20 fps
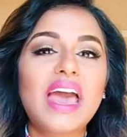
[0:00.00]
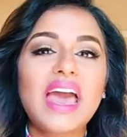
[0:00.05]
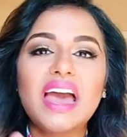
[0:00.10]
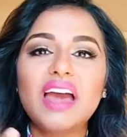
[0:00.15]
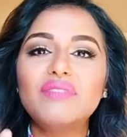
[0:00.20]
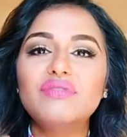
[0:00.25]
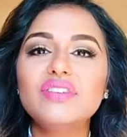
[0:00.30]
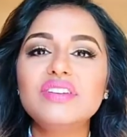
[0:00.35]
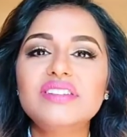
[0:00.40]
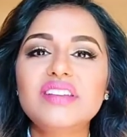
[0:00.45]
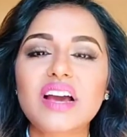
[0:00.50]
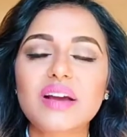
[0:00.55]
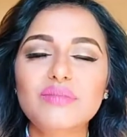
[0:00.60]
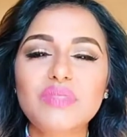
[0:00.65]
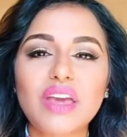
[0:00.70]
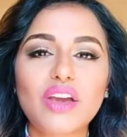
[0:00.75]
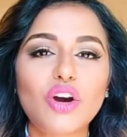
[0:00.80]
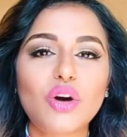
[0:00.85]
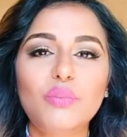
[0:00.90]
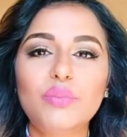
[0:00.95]
every time
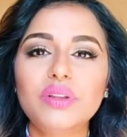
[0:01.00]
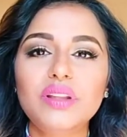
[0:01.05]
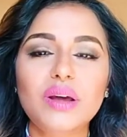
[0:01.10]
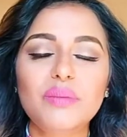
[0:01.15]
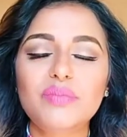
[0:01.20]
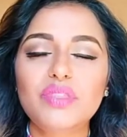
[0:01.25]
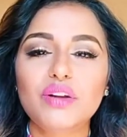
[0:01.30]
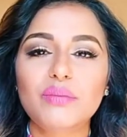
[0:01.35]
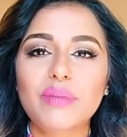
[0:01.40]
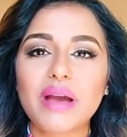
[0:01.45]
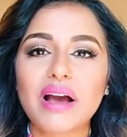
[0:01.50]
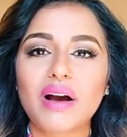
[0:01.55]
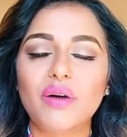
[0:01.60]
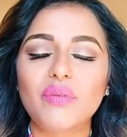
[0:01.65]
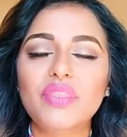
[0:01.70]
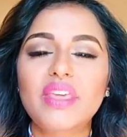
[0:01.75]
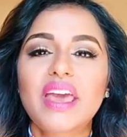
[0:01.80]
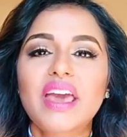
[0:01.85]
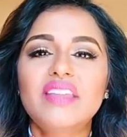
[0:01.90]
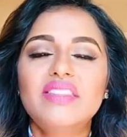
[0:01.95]
they open up their
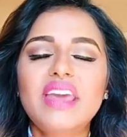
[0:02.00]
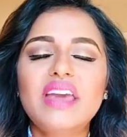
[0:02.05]
mouth.